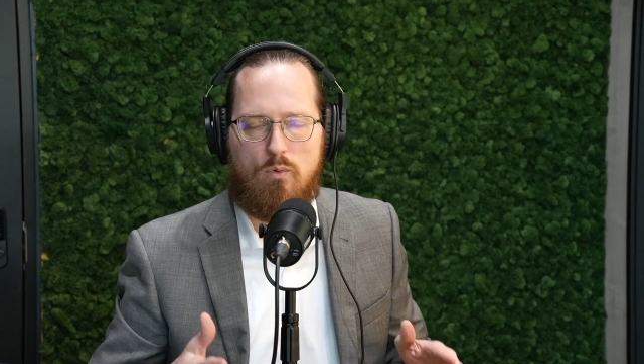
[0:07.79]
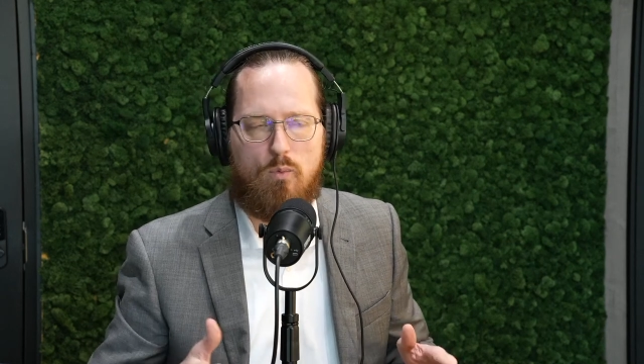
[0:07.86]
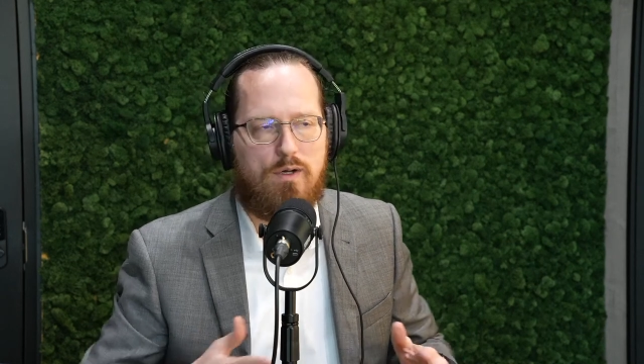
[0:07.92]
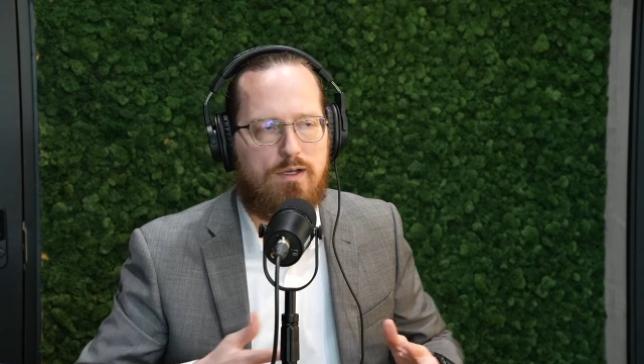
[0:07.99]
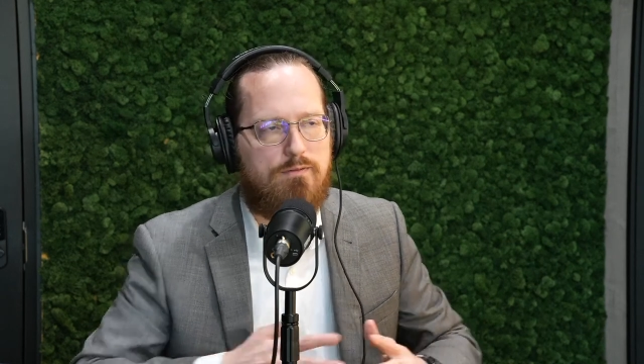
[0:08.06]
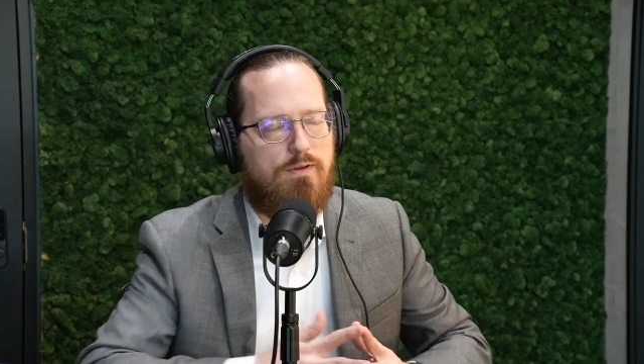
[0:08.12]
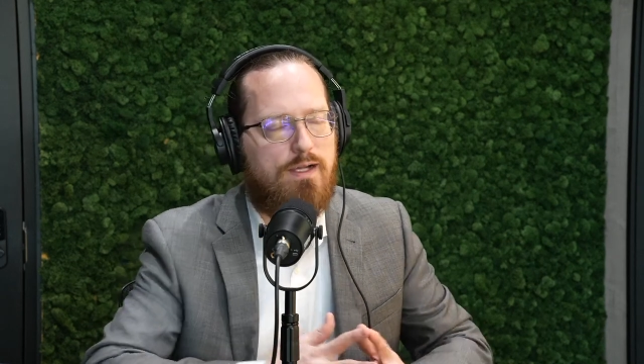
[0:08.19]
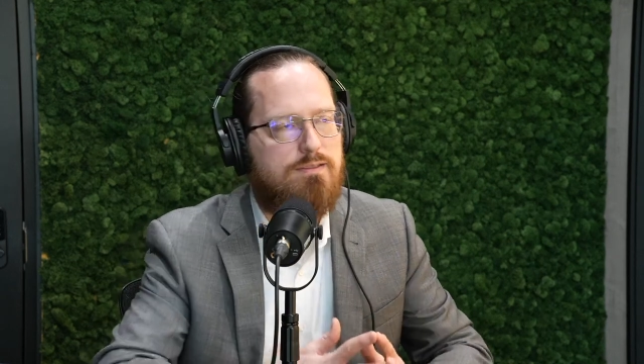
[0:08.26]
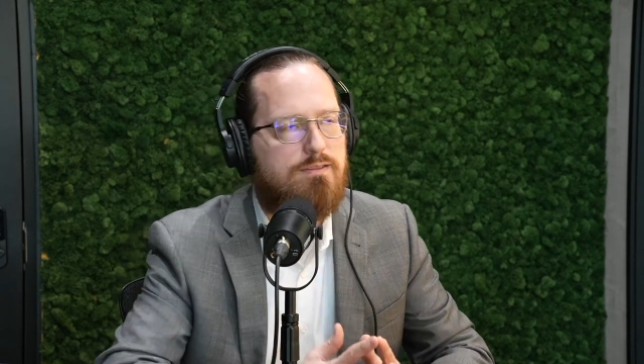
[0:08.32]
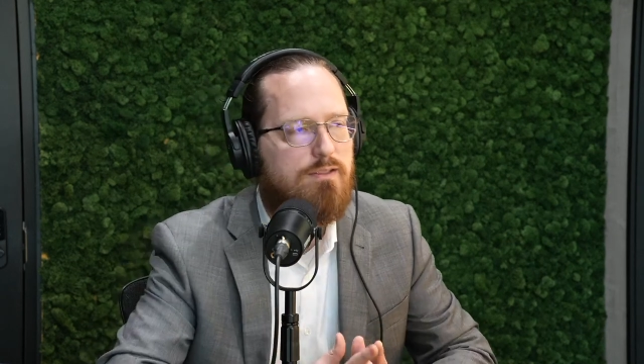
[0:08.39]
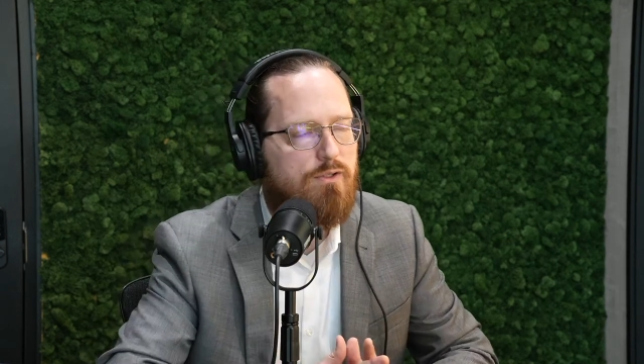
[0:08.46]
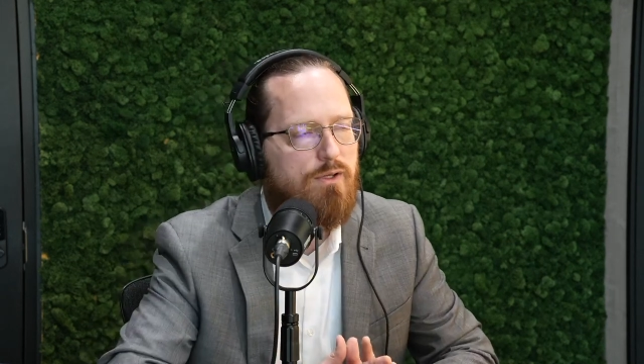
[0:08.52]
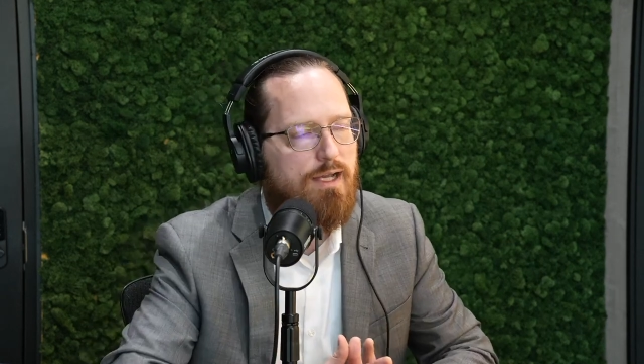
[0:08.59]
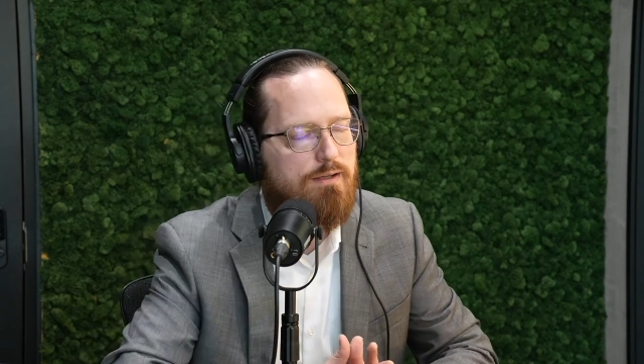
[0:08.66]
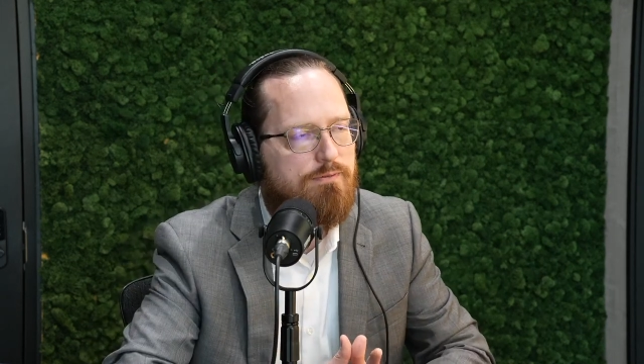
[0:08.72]
what advice
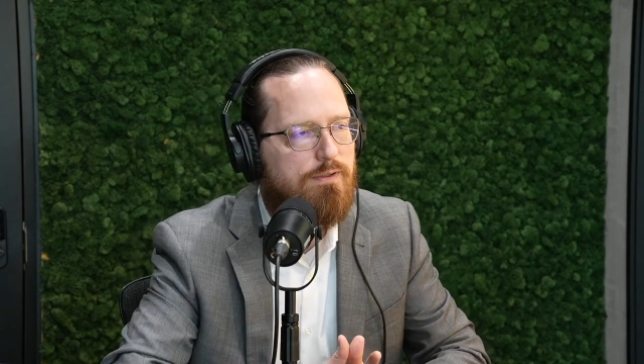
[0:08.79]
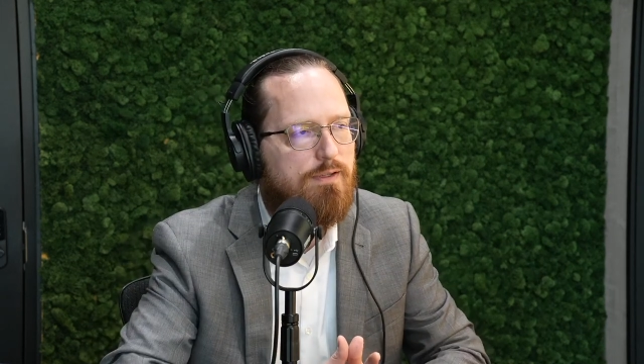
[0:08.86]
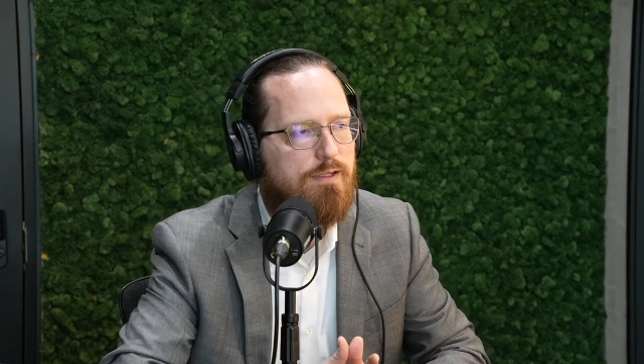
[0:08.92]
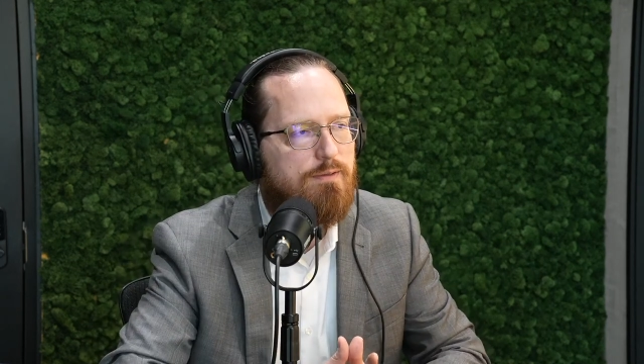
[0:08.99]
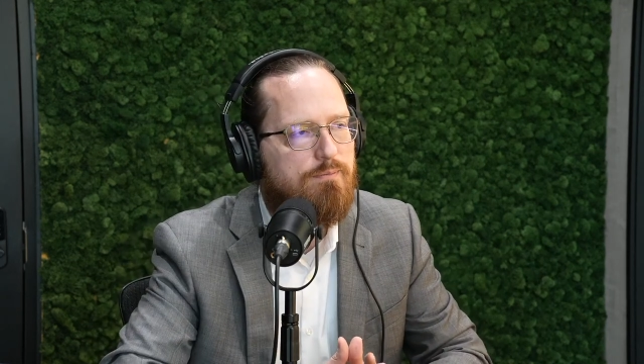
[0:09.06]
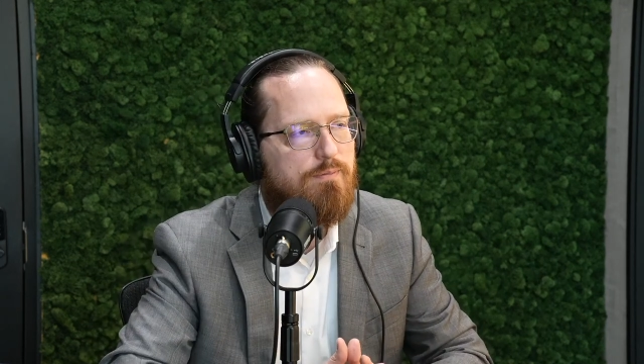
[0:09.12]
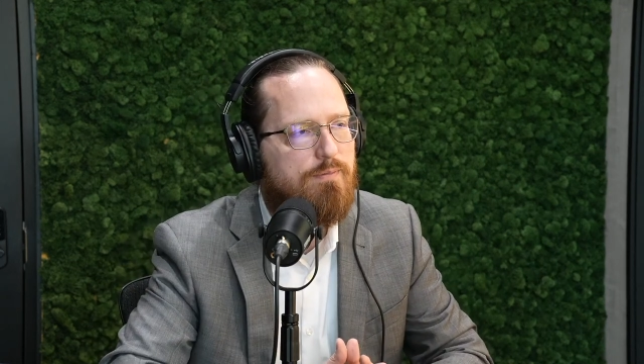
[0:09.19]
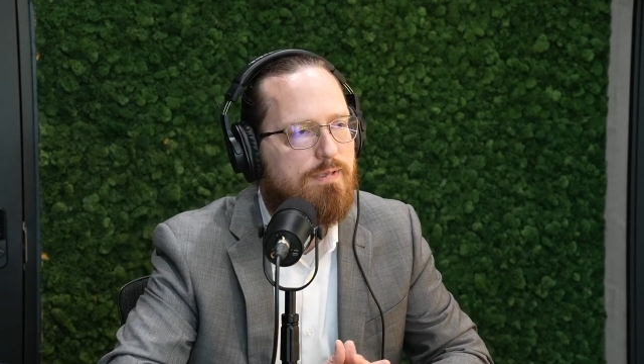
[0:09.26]
do you have for them?